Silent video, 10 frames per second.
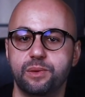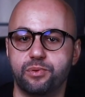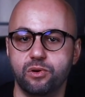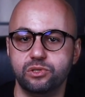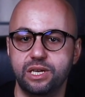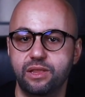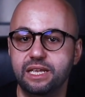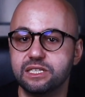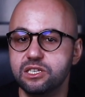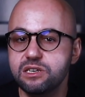approach, and
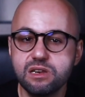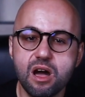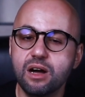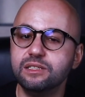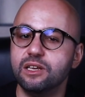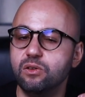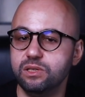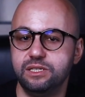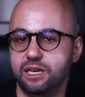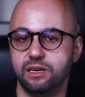it's not
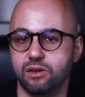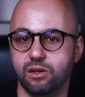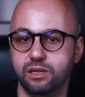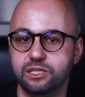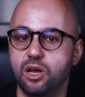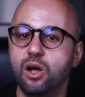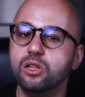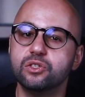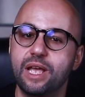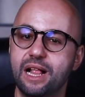only technical, it
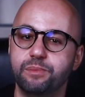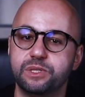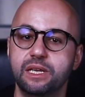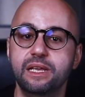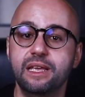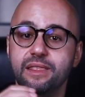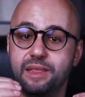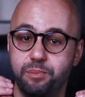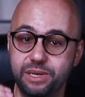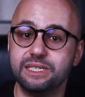also helps
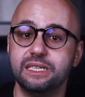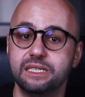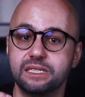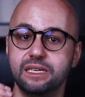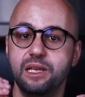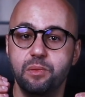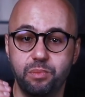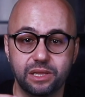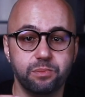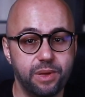the business
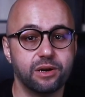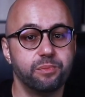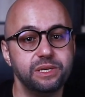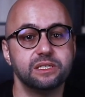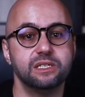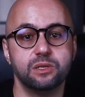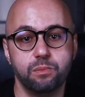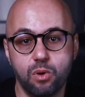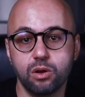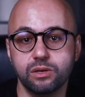build better business
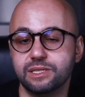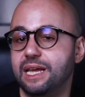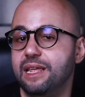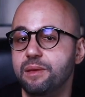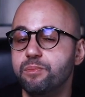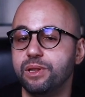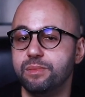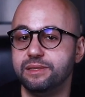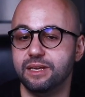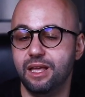models and
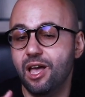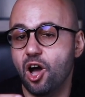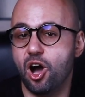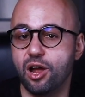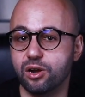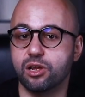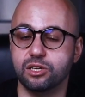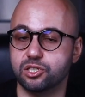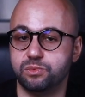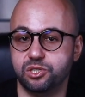implement higher
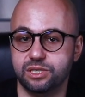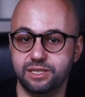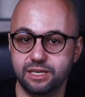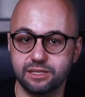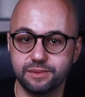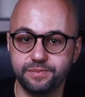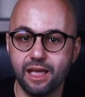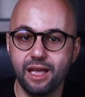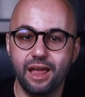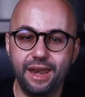customer success.
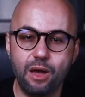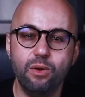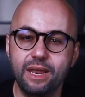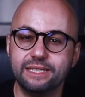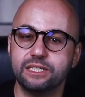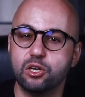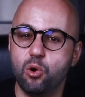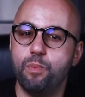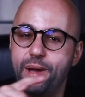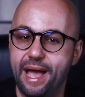Now let's
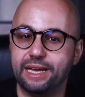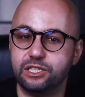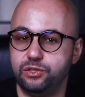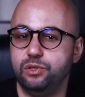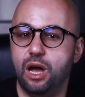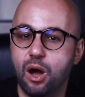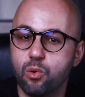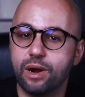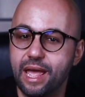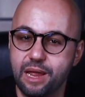go back to
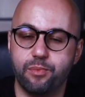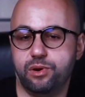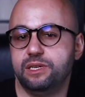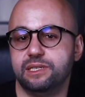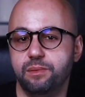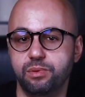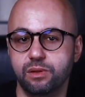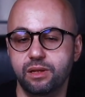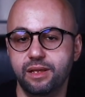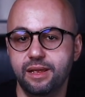our airport example.
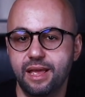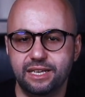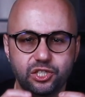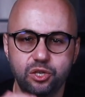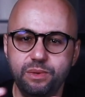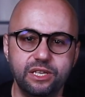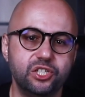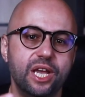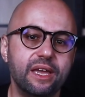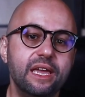Assuming the
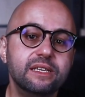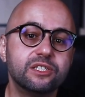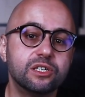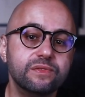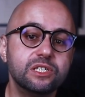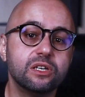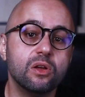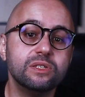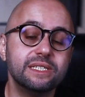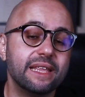check-in service
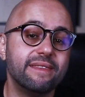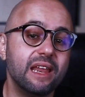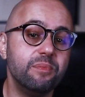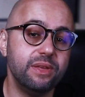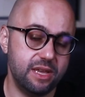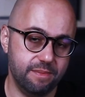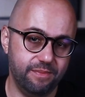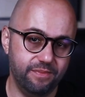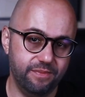closes at 10 p.m.,